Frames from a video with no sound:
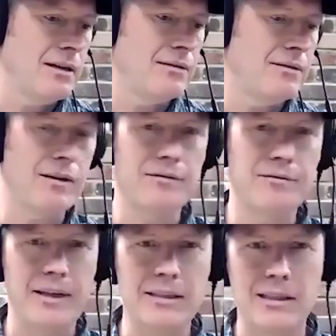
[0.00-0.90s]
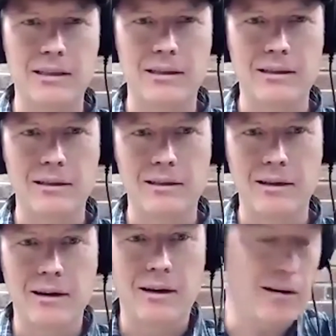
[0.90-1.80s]
are facing,
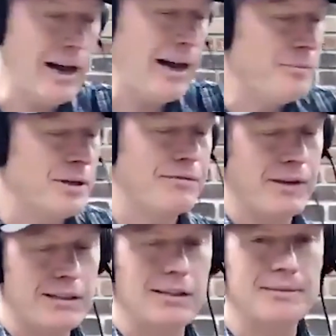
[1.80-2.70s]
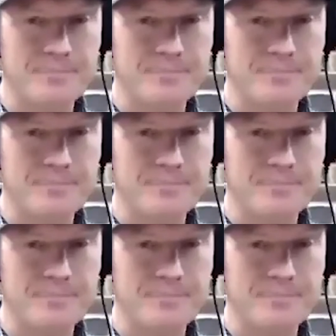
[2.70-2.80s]
or have been facing,